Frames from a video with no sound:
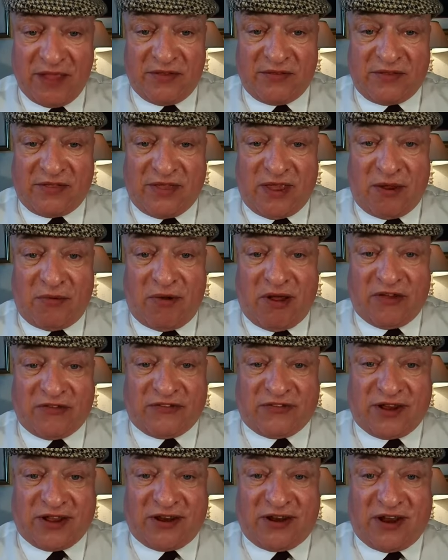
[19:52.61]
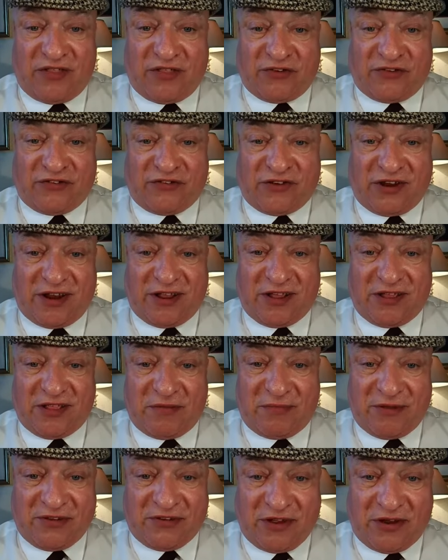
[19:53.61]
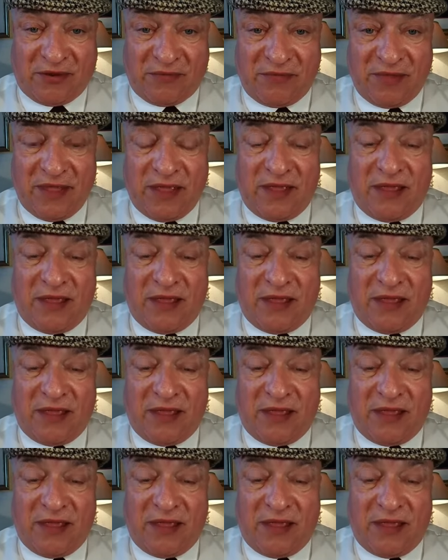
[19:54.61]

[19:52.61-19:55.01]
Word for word: So there we are. Stick another shilling in the meter.